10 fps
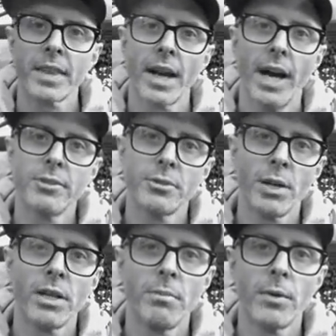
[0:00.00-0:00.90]
I was well
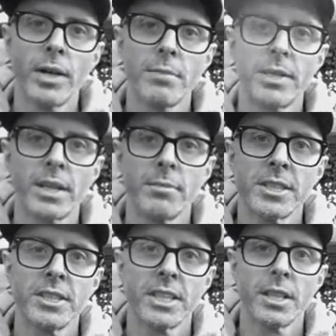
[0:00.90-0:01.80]
on my way to becoming
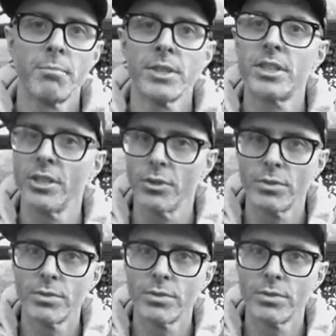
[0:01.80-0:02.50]
son number two.